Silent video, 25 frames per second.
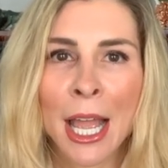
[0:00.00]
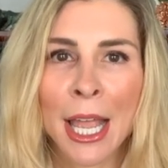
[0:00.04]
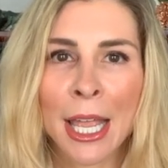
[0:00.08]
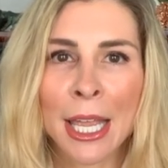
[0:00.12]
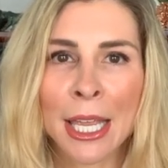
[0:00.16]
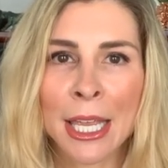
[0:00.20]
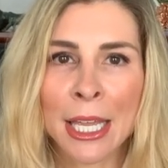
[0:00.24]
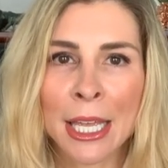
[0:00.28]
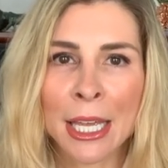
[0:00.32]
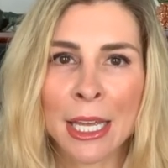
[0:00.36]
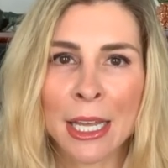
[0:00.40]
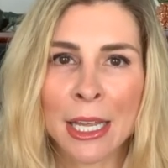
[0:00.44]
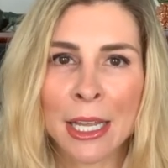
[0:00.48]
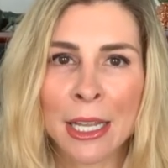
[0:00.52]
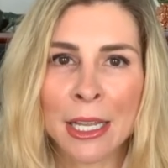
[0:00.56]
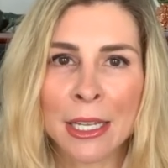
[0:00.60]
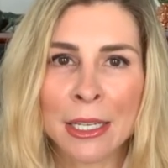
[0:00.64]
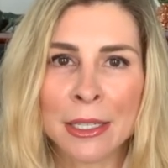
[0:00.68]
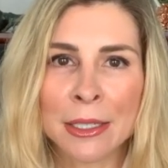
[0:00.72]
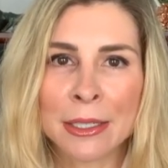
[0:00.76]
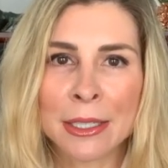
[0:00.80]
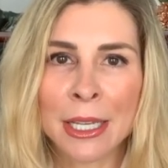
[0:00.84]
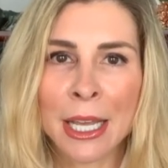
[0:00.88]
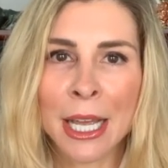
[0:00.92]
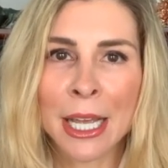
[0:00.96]

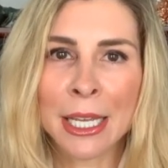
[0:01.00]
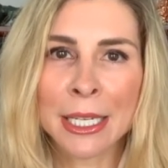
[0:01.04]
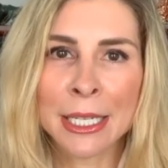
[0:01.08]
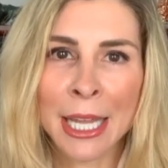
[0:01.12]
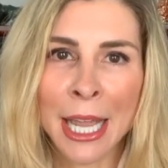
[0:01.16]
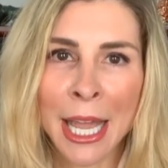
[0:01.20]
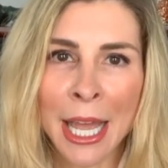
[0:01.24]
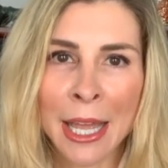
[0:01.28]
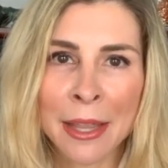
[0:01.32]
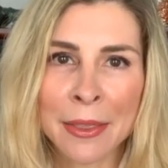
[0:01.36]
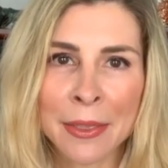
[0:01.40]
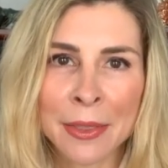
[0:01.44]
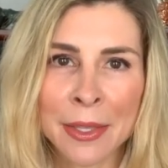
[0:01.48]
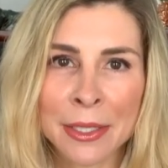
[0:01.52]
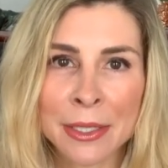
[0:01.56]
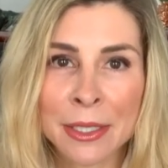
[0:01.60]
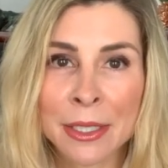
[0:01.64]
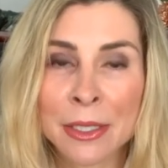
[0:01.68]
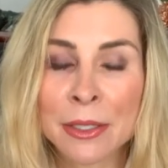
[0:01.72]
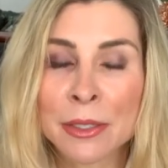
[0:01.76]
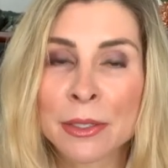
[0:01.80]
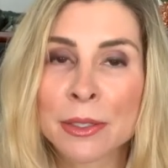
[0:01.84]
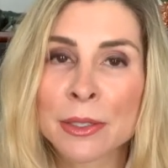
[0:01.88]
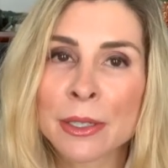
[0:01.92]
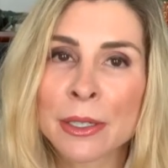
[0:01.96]
And again, this
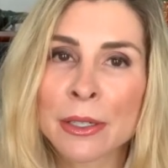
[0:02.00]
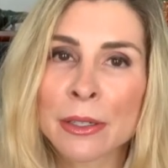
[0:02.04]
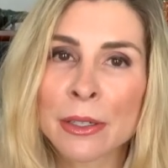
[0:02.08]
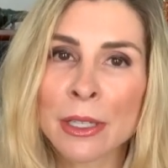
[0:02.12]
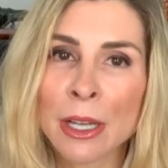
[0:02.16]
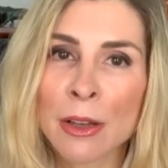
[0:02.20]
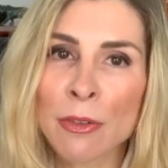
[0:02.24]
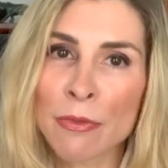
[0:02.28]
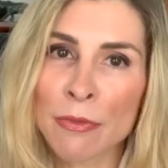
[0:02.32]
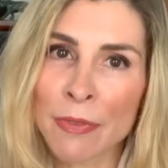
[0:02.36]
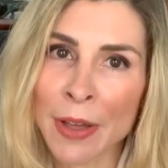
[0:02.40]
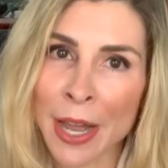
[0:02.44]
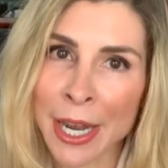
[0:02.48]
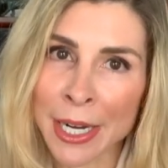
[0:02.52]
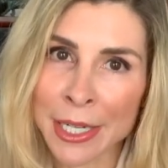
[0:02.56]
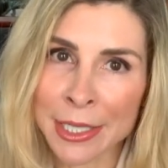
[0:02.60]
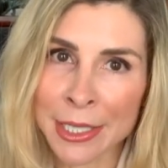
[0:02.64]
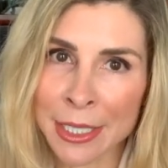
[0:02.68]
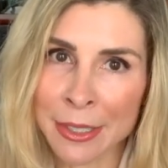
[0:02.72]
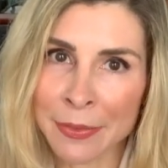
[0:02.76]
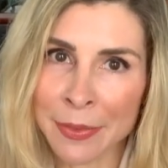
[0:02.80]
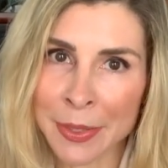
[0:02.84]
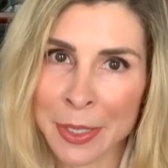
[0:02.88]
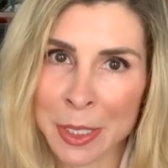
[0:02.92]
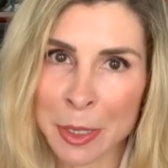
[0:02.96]
is still
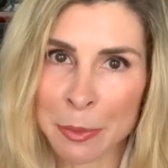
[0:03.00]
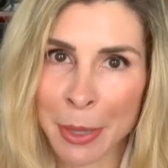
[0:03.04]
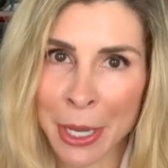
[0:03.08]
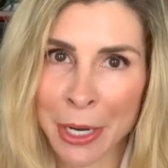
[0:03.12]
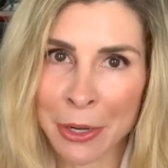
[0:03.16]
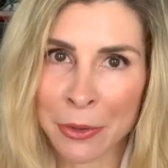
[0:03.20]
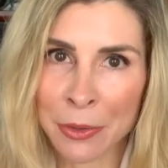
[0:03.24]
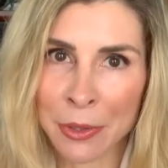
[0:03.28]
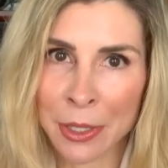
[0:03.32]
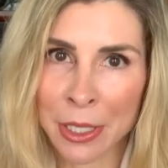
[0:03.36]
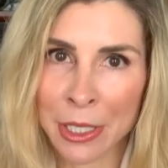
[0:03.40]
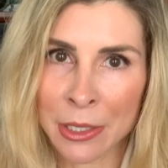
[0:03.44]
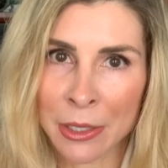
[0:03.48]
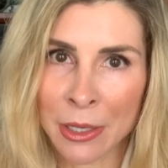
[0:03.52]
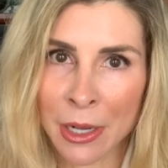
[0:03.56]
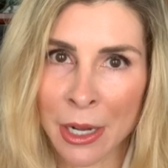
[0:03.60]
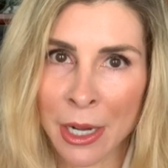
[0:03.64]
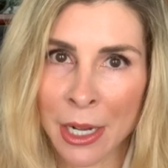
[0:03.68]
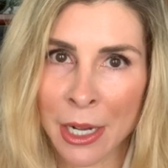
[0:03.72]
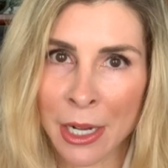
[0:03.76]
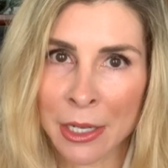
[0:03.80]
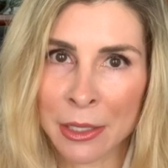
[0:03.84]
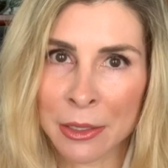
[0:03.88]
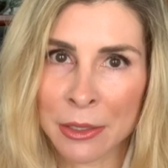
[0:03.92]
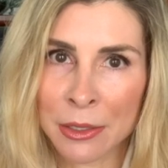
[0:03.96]
effective. It's better than
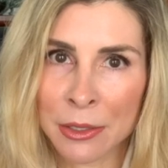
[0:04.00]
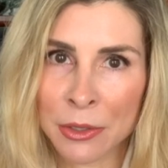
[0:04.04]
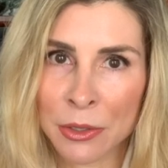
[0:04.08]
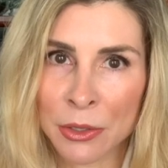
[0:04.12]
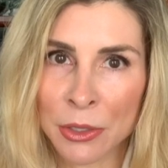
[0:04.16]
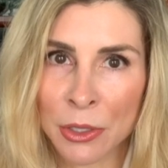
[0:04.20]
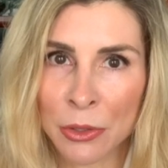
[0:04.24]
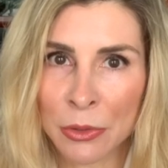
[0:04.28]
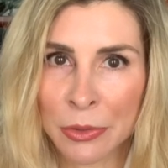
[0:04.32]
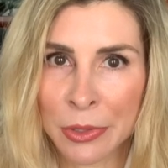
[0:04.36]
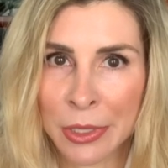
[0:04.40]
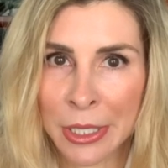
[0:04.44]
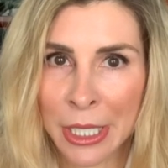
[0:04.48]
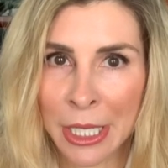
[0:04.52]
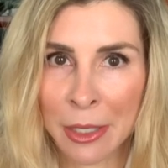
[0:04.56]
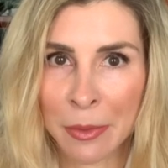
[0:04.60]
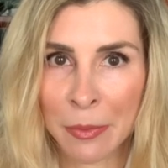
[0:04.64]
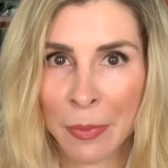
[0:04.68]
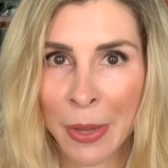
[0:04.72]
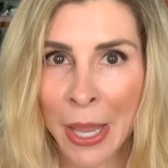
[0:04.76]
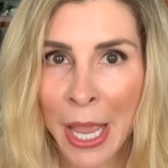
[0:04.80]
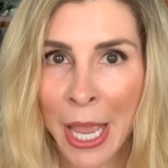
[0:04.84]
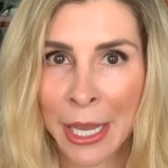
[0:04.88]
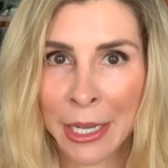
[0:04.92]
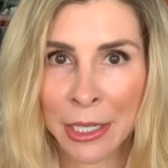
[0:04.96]
not
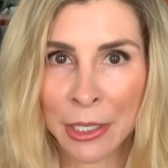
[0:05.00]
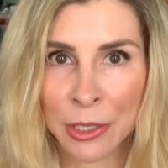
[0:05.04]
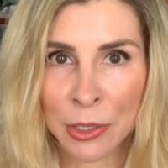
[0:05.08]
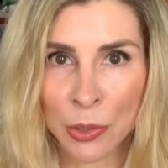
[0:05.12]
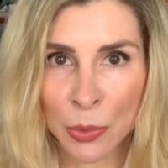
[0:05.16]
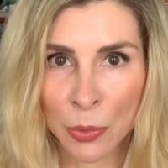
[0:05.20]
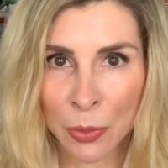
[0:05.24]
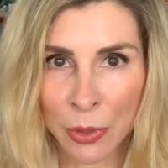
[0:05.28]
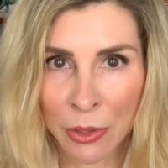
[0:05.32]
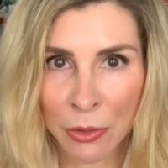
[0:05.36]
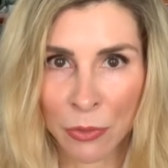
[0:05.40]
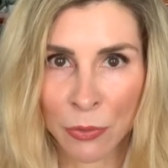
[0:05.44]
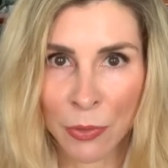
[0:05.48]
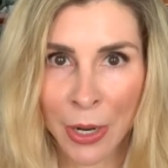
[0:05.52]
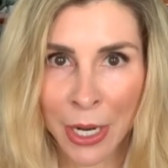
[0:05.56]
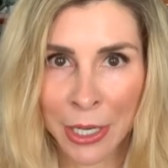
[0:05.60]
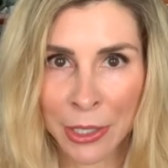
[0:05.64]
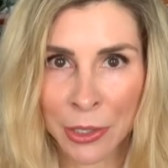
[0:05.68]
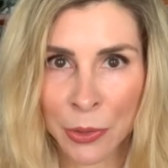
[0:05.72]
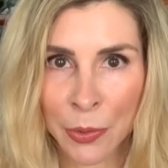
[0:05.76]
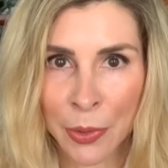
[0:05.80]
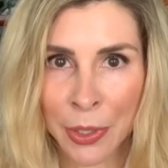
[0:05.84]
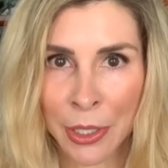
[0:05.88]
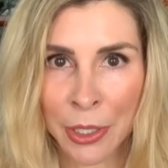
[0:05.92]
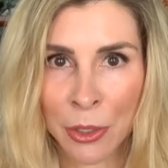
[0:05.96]
using any sort of
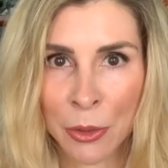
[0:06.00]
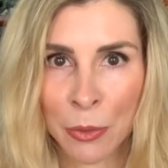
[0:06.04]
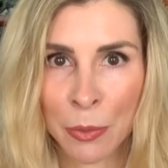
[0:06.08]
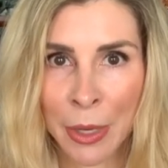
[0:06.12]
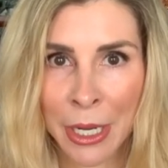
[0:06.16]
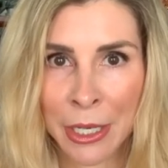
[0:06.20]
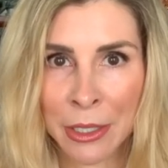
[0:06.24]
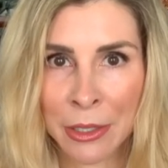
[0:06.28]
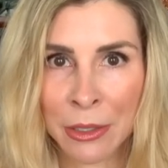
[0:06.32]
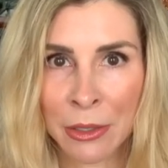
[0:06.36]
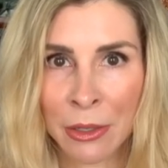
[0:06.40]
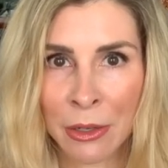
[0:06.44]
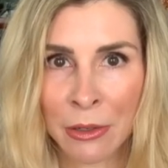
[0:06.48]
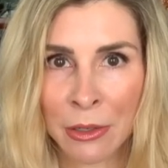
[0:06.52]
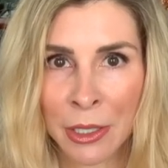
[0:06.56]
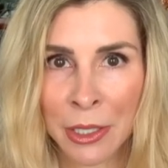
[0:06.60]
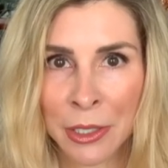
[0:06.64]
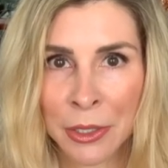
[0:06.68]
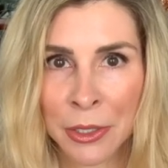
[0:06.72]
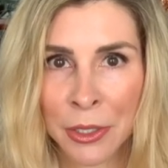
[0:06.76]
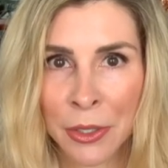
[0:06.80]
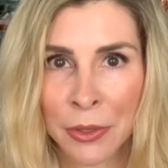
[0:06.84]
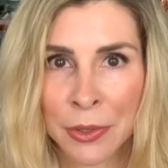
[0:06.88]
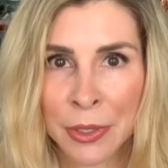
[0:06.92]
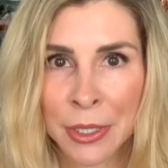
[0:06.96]
retinoid or retinol
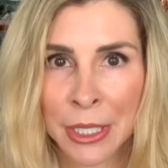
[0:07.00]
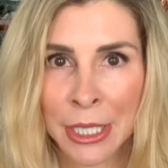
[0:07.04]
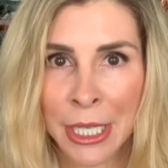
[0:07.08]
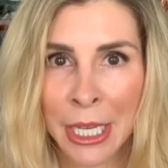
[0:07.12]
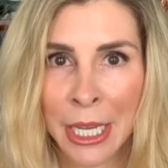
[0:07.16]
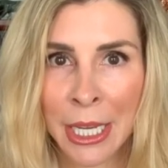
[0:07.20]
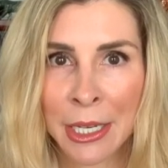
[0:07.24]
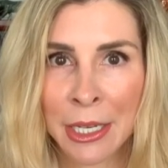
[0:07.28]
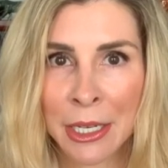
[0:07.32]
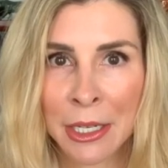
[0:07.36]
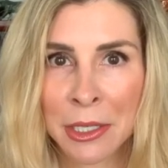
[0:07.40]
on your skin.